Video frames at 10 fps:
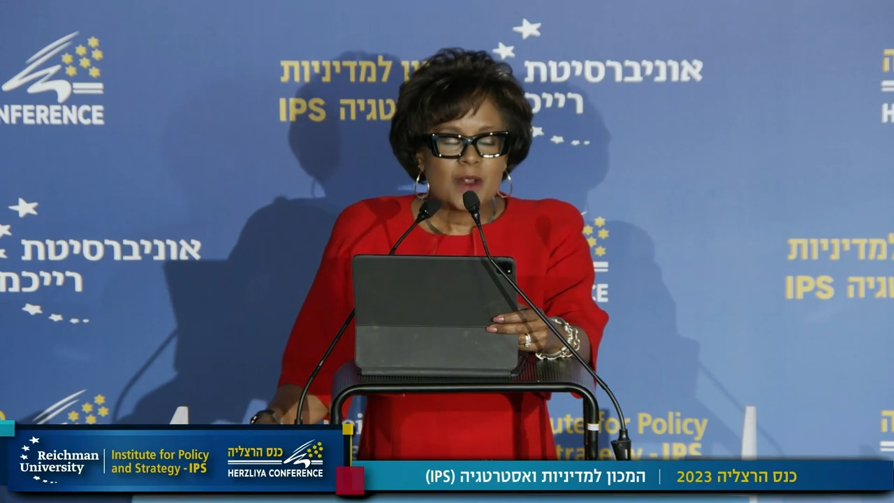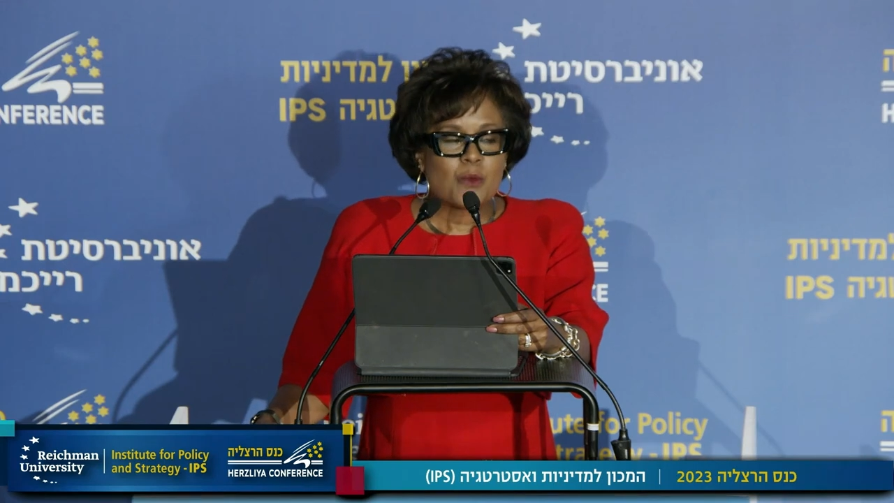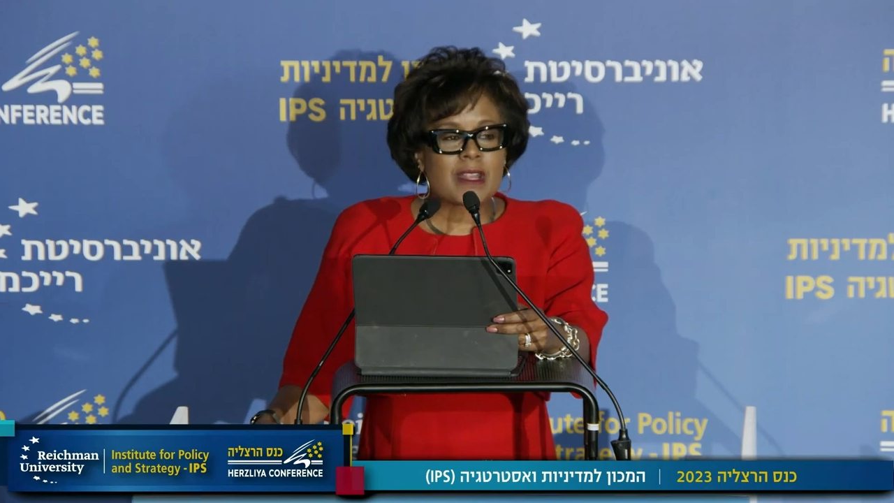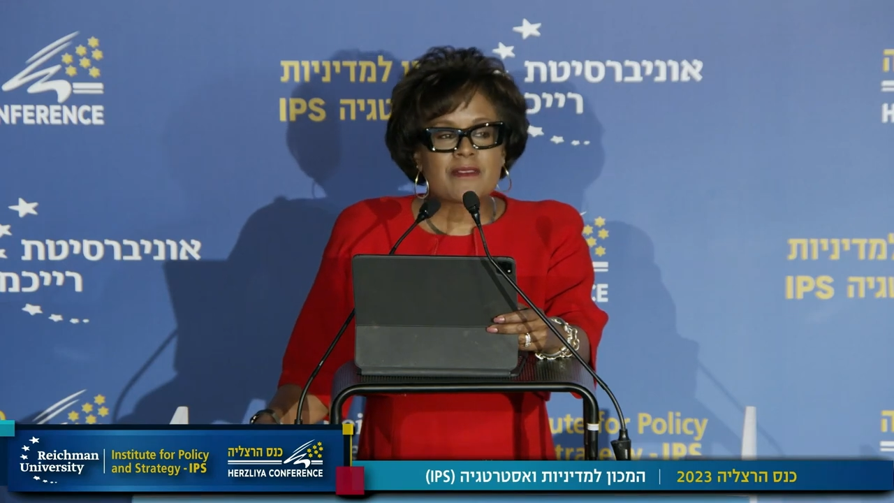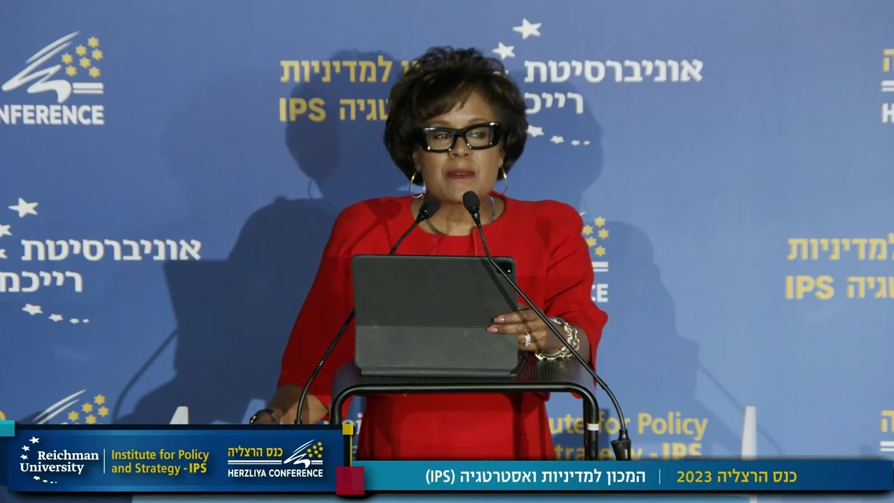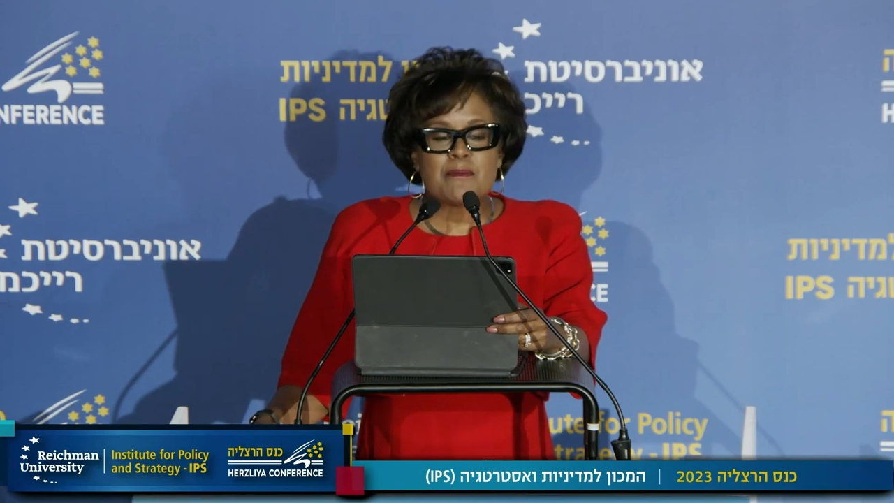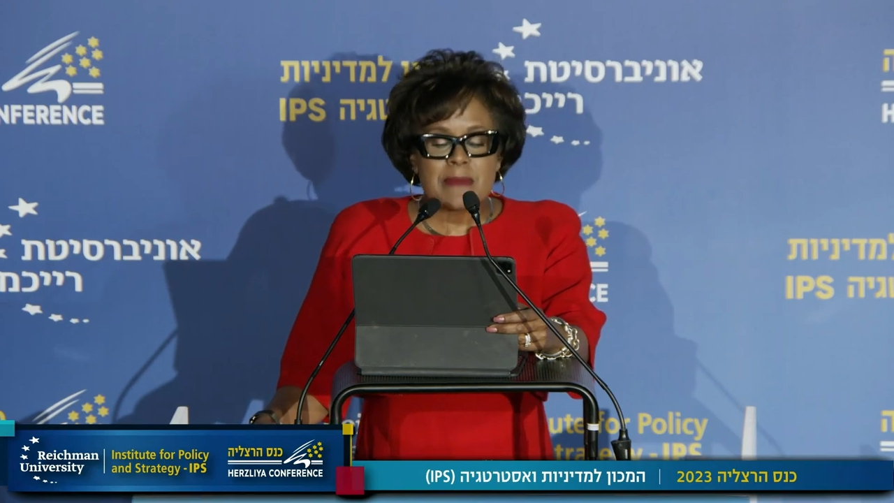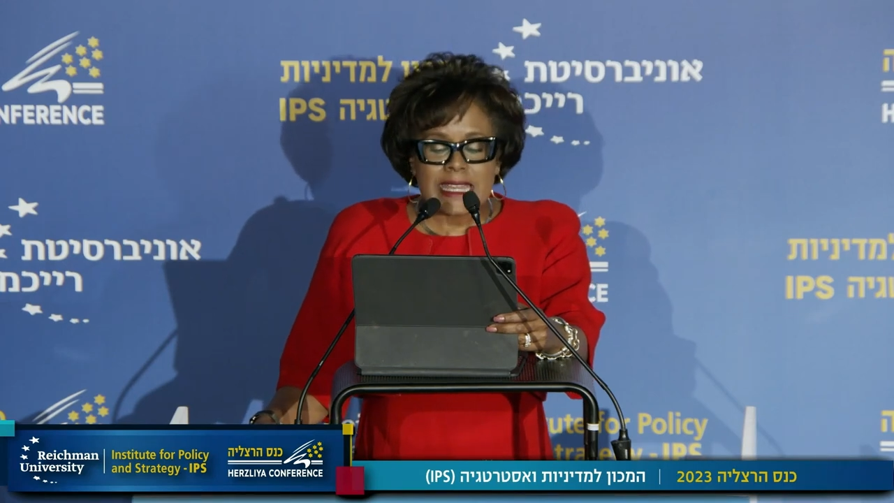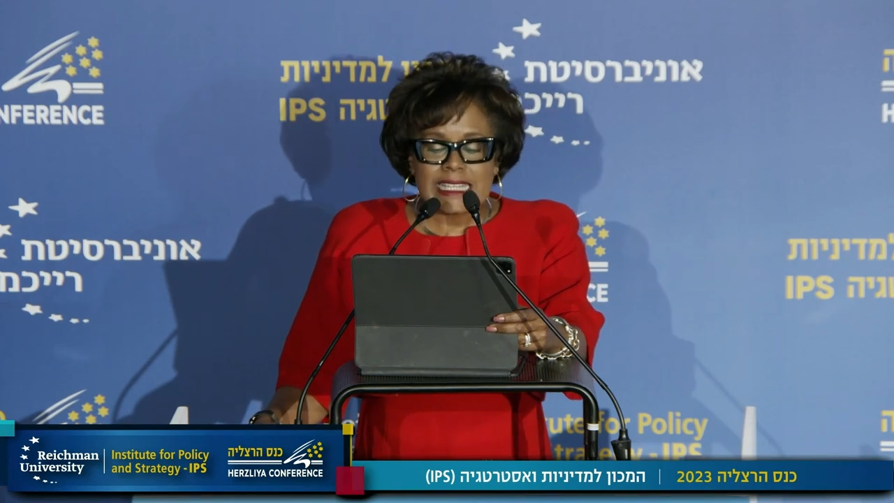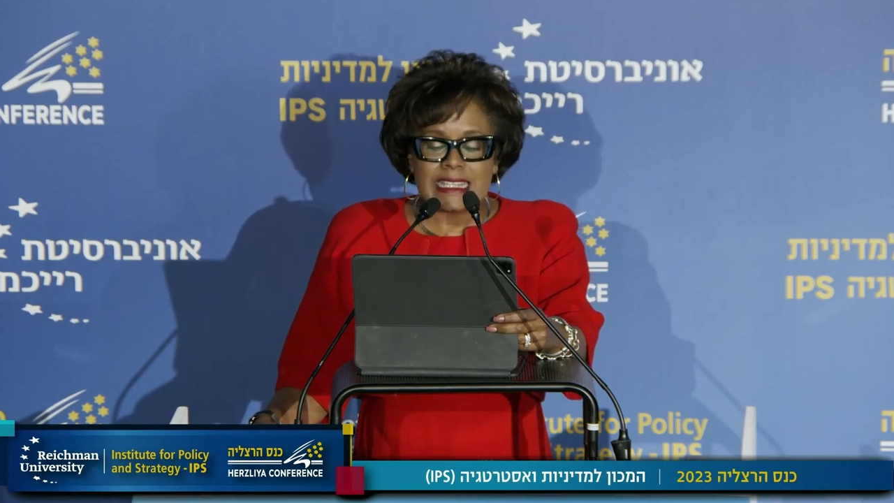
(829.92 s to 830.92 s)
One of the
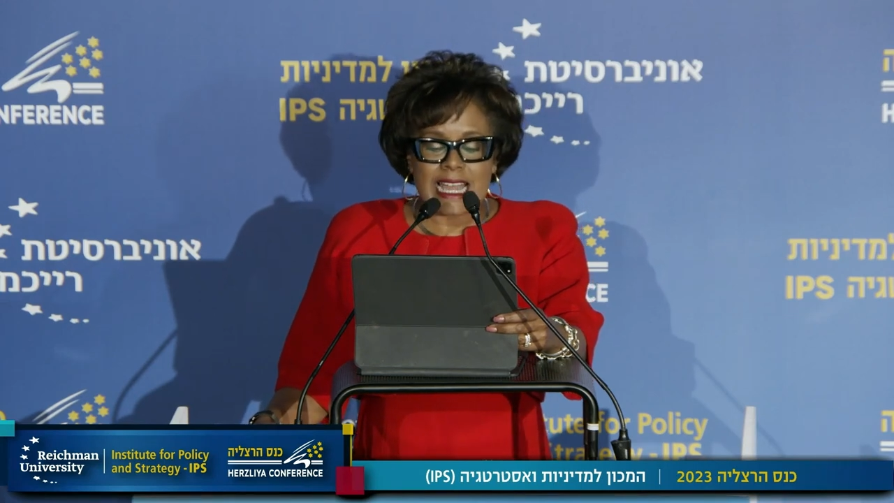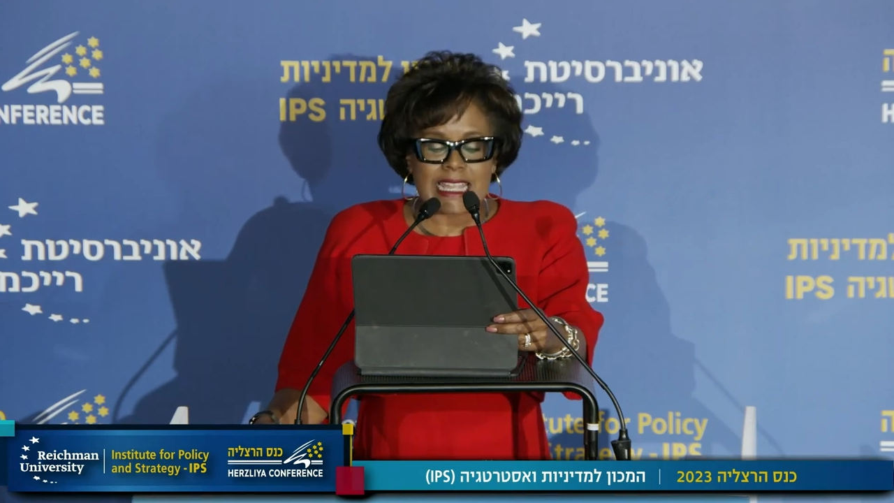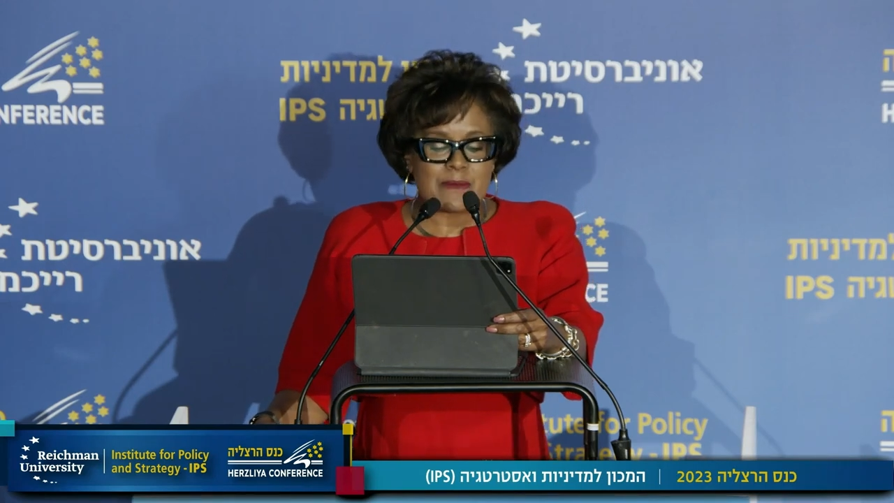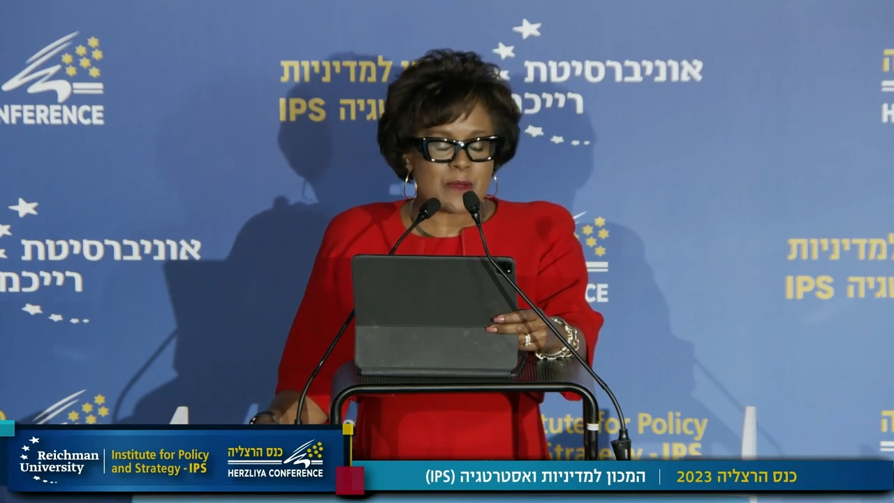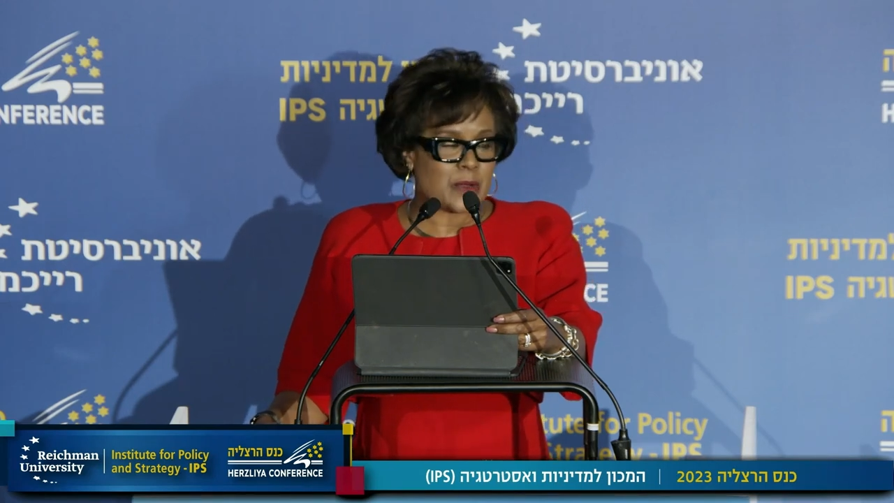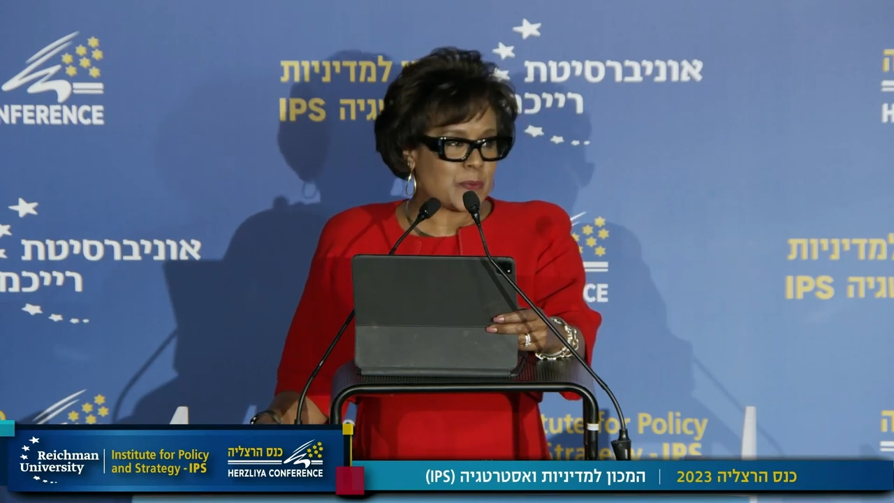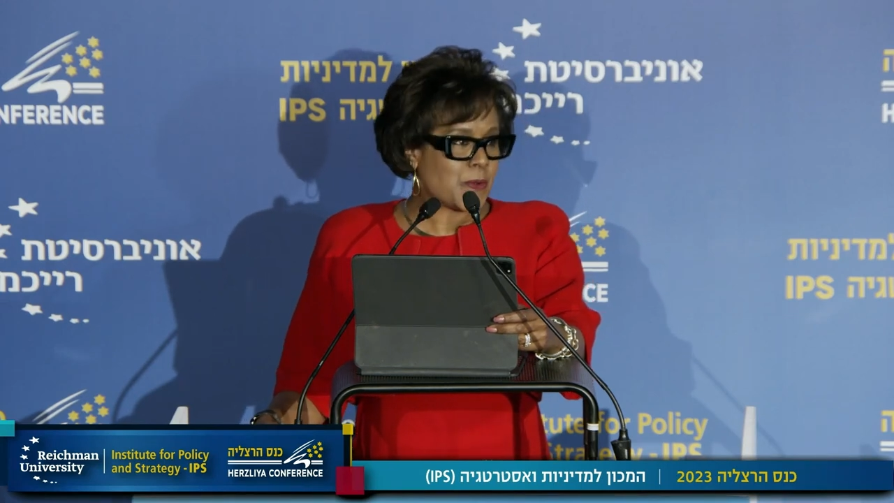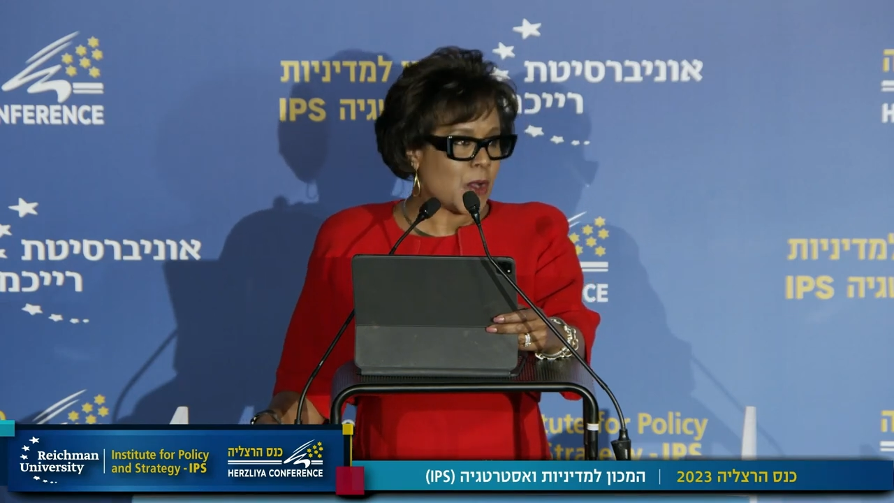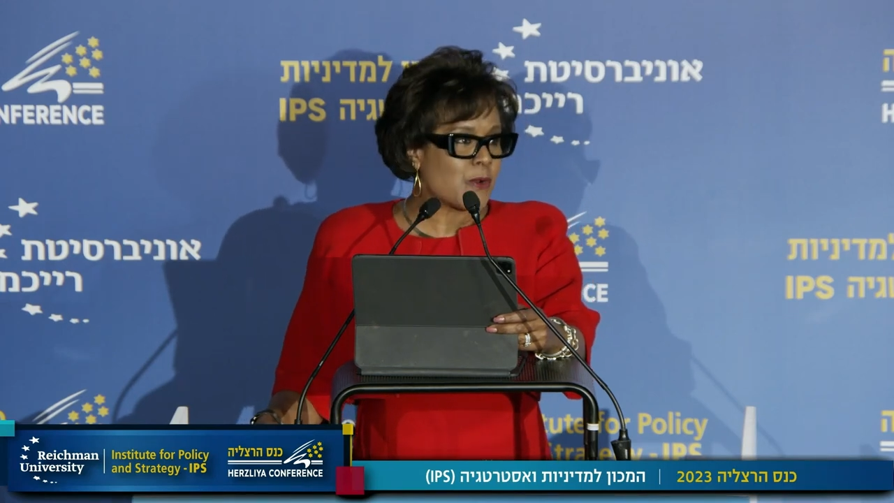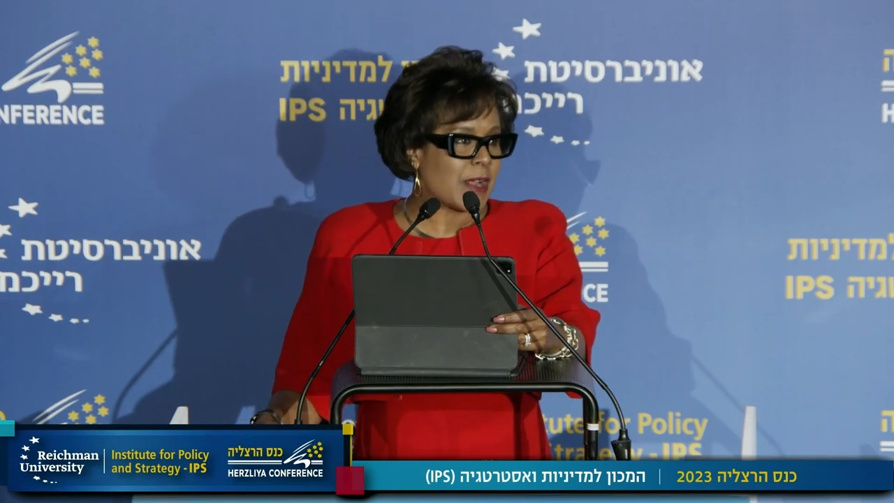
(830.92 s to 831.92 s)
many Lockheed Martin
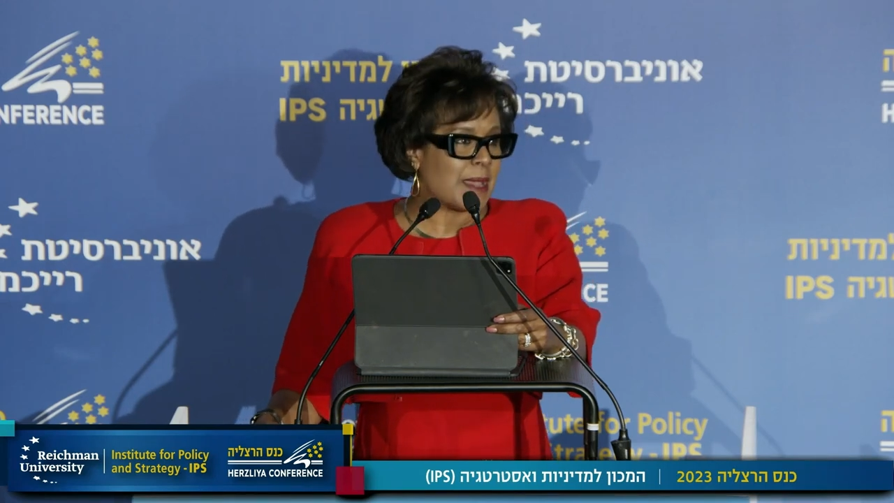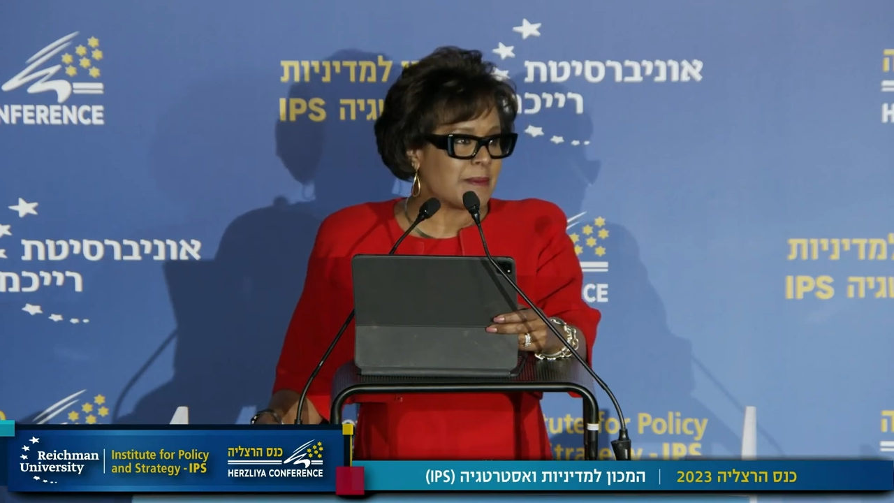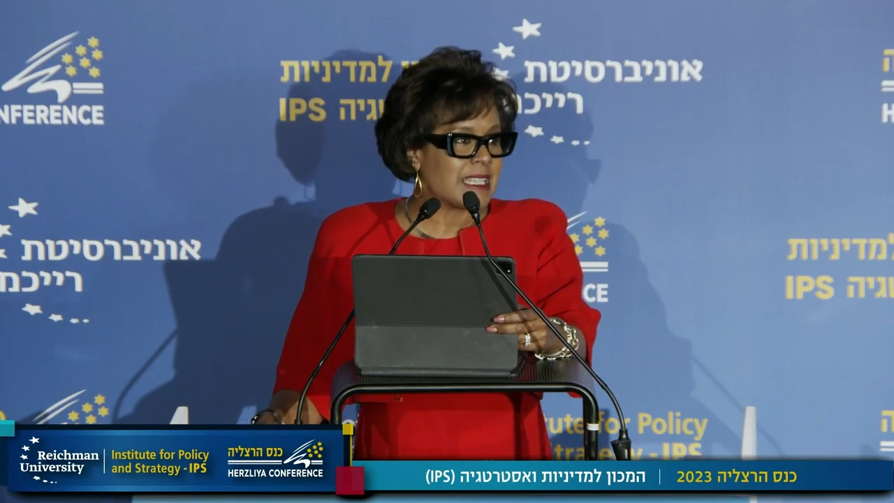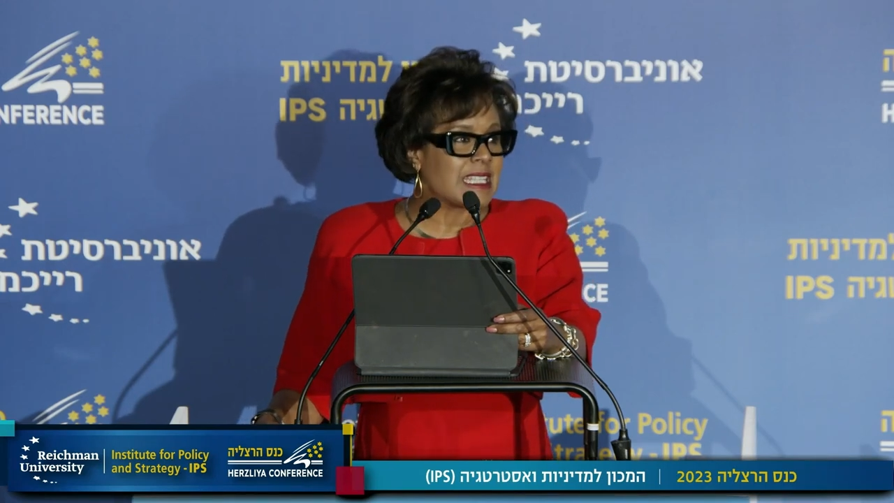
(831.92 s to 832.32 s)
programs